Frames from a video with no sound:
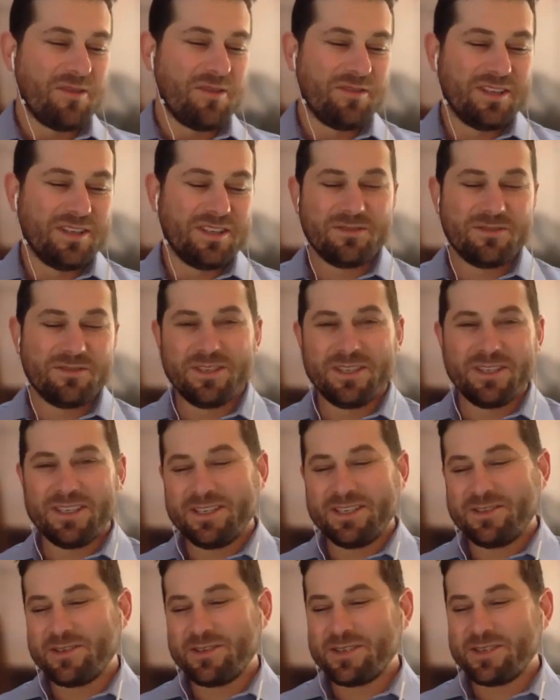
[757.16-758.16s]
that's really
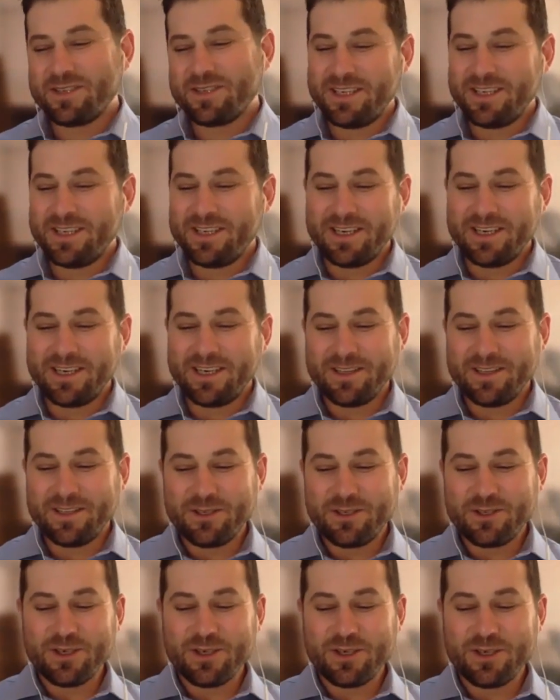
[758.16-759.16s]
interesting, the
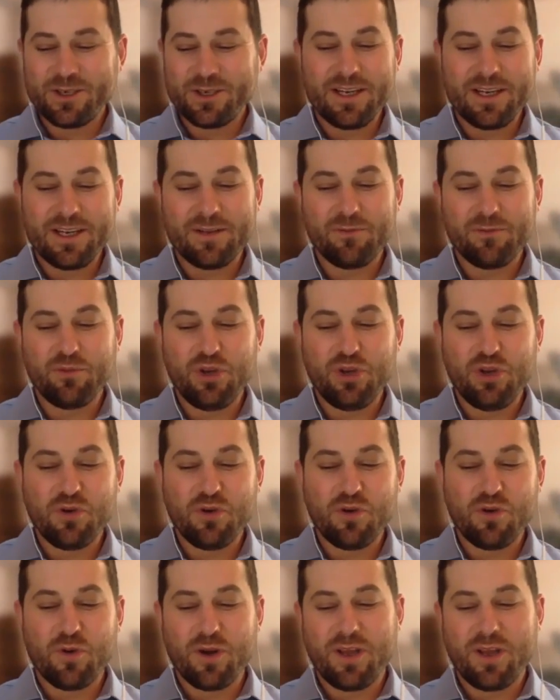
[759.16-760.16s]
journey. And when you
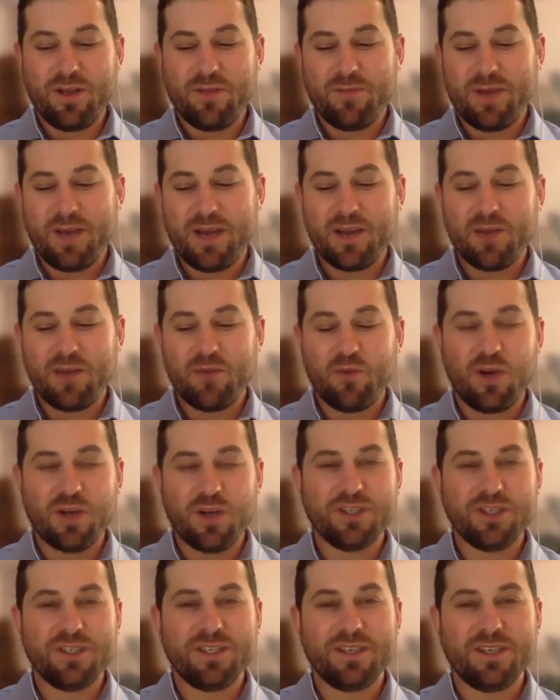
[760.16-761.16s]
were working back in
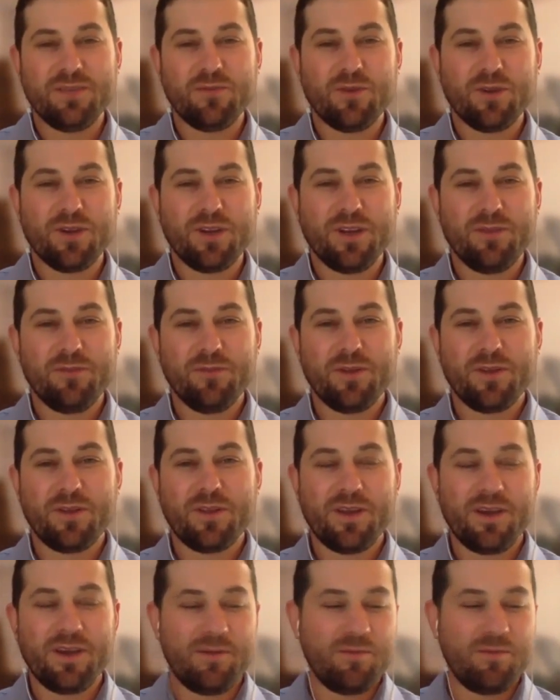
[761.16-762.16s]
Washington, working with
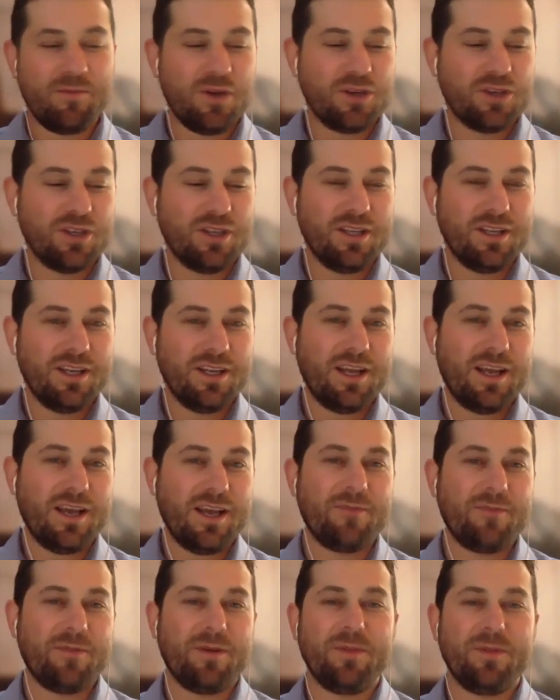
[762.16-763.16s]
Marsha
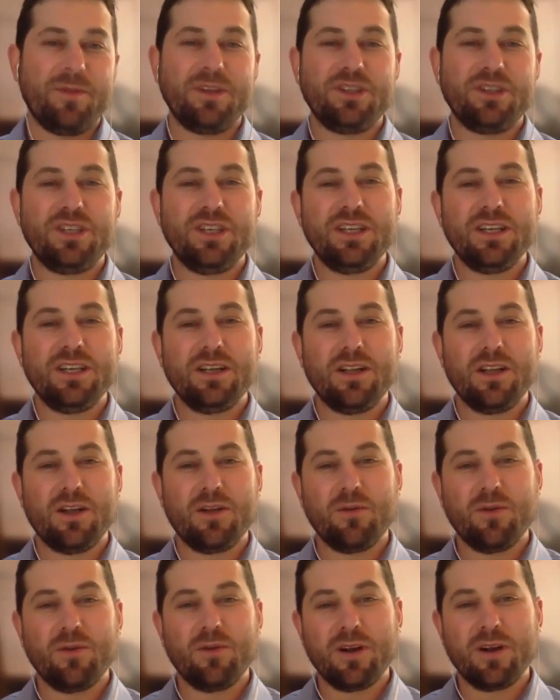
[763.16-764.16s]
Lindenham, I mean, she did a lot of
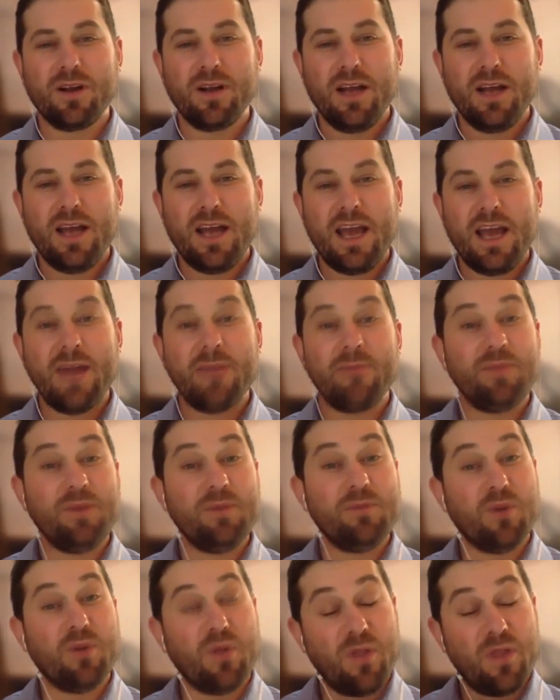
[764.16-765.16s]
work, and
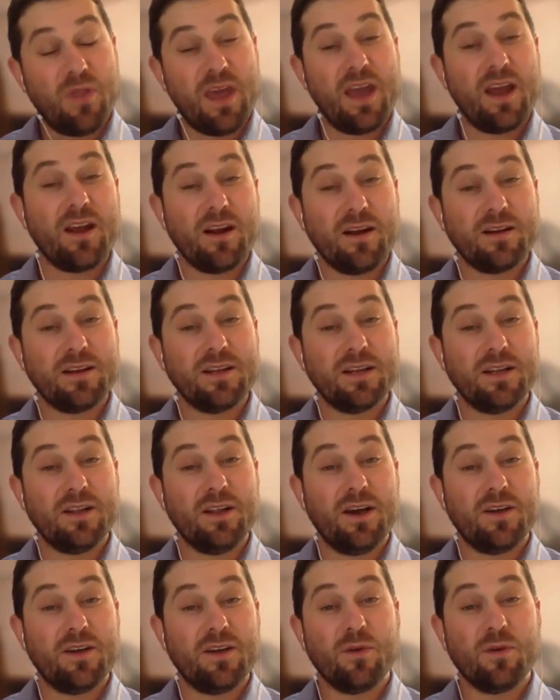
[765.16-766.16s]
people there did a
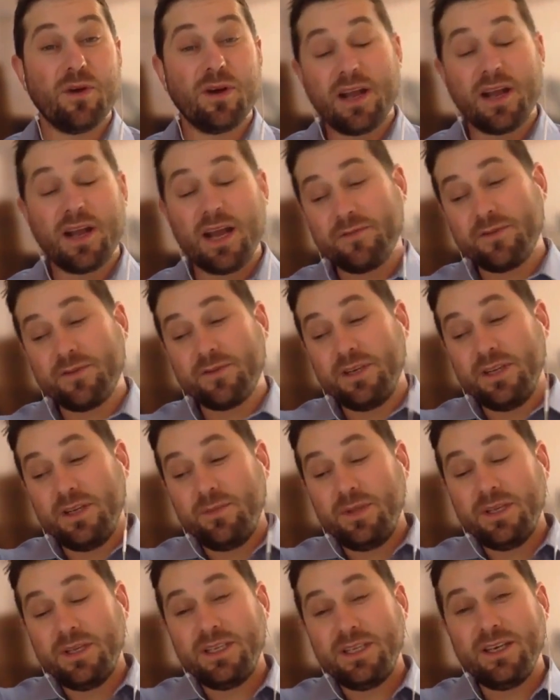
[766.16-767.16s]
lot of work after
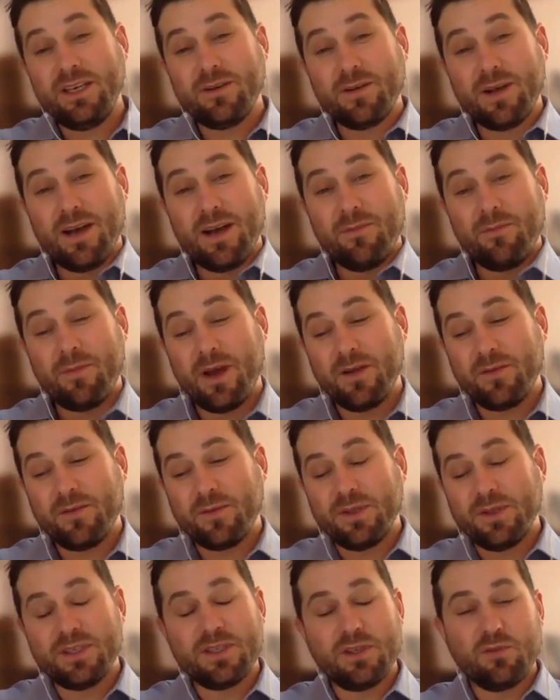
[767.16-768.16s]
DBT around
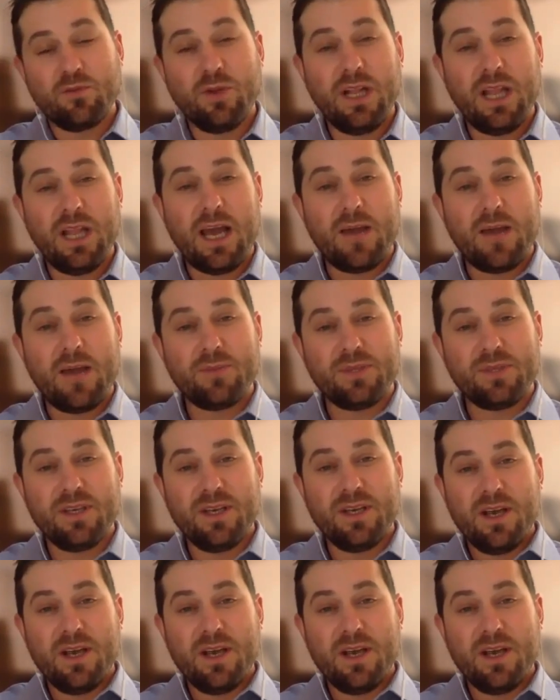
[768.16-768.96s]
mindfulness and relapse